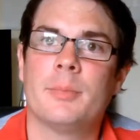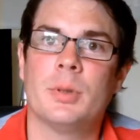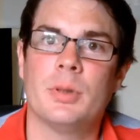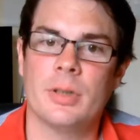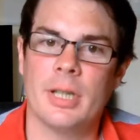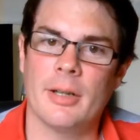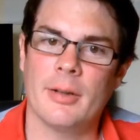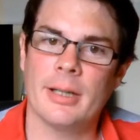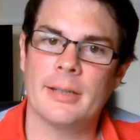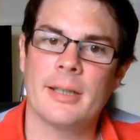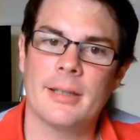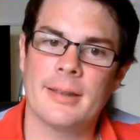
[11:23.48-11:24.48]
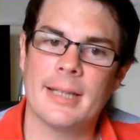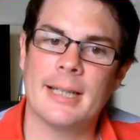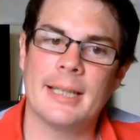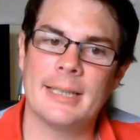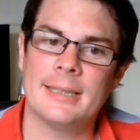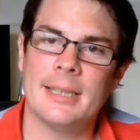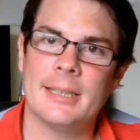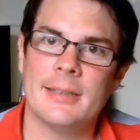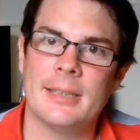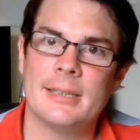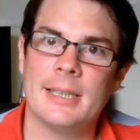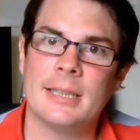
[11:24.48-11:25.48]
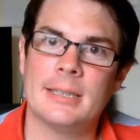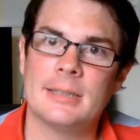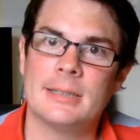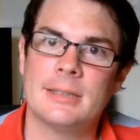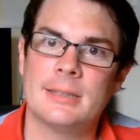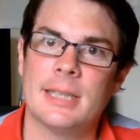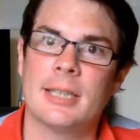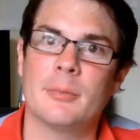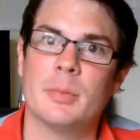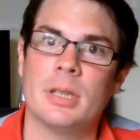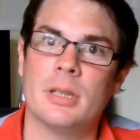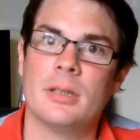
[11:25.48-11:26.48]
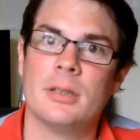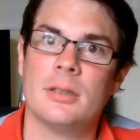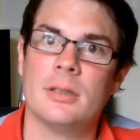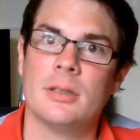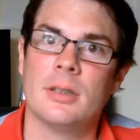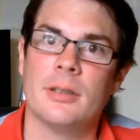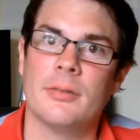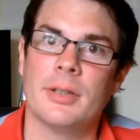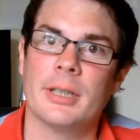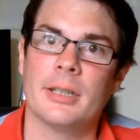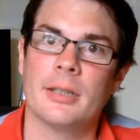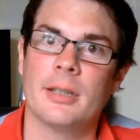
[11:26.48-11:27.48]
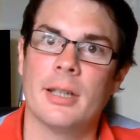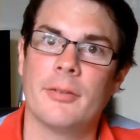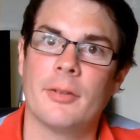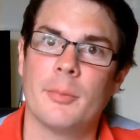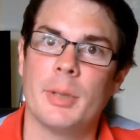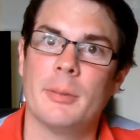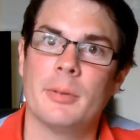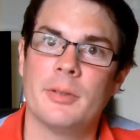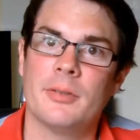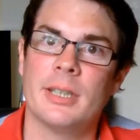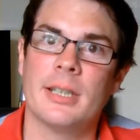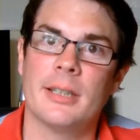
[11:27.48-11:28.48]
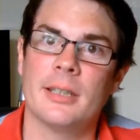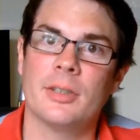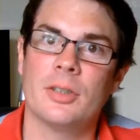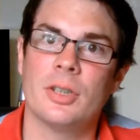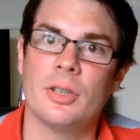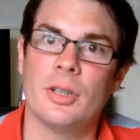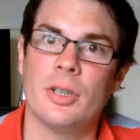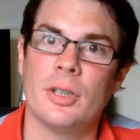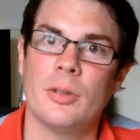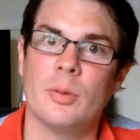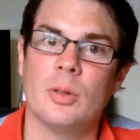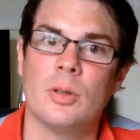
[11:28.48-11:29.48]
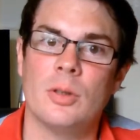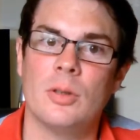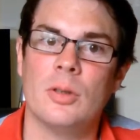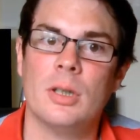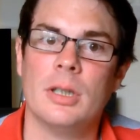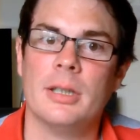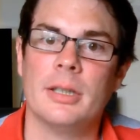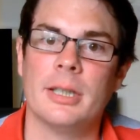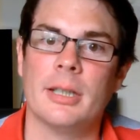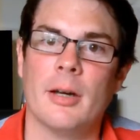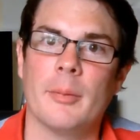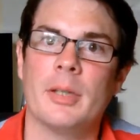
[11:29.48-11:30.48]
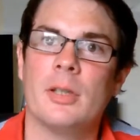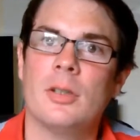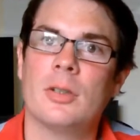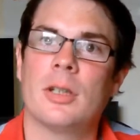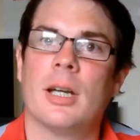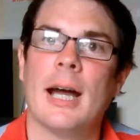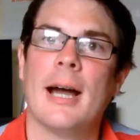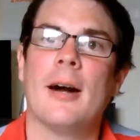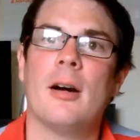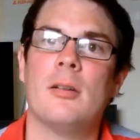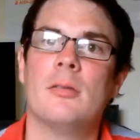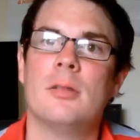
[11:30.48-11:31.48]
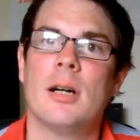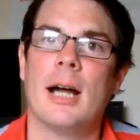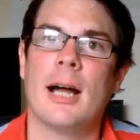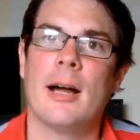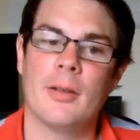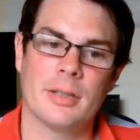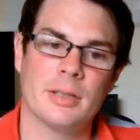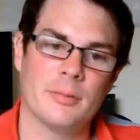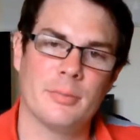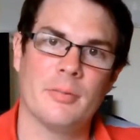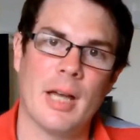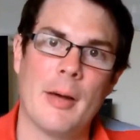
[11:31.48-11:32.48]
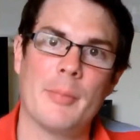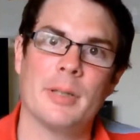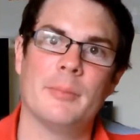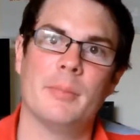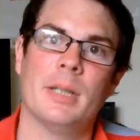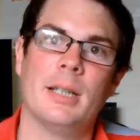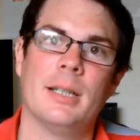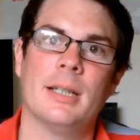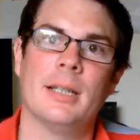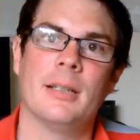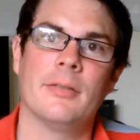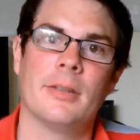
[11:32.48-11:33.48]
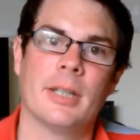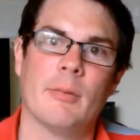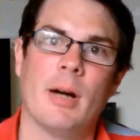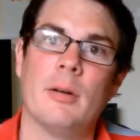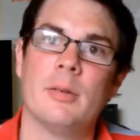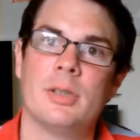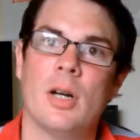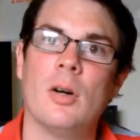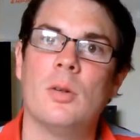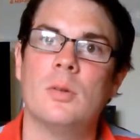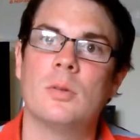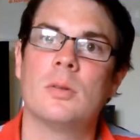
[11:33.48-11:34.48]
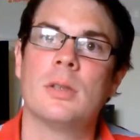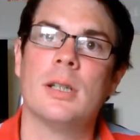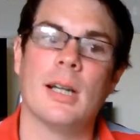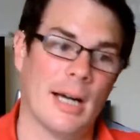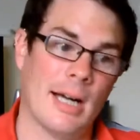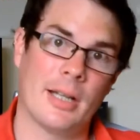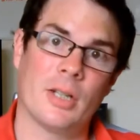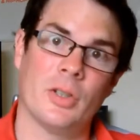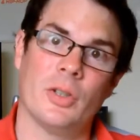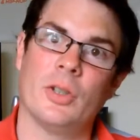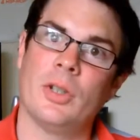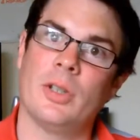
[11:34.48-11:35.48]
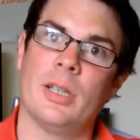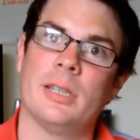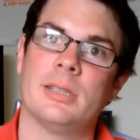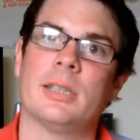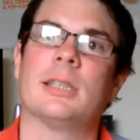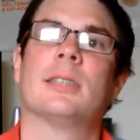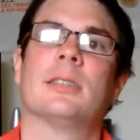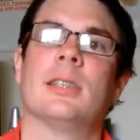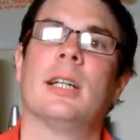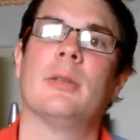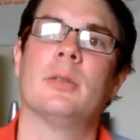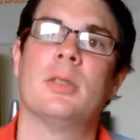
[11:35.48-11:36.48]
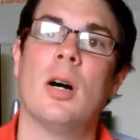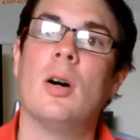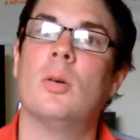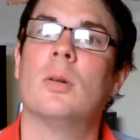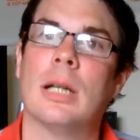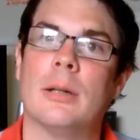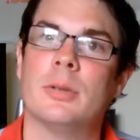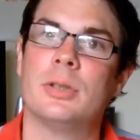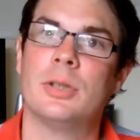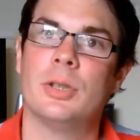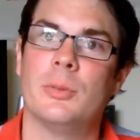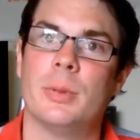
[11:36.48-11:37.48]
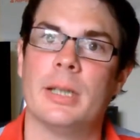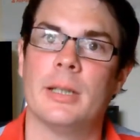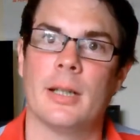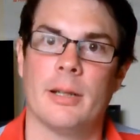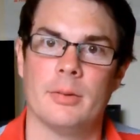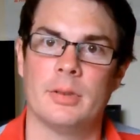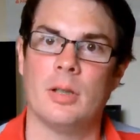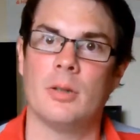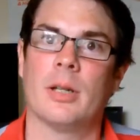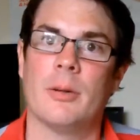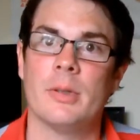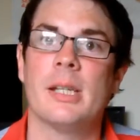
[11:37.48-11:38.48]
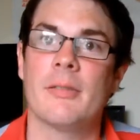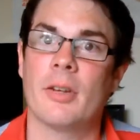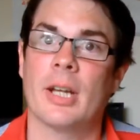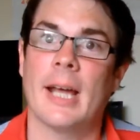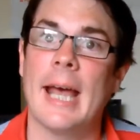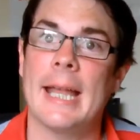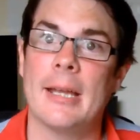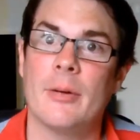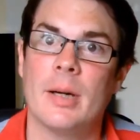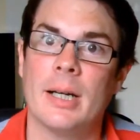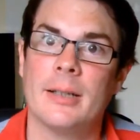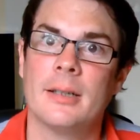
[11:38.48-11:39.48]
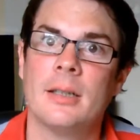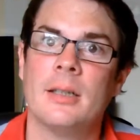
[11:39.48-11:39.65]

But it's that stigma of things after people have said things to you, or you look at how things have happened in my life. I was told I couldn't do these things, and I was told I was stupid, and I was told I was never going to get anywhere.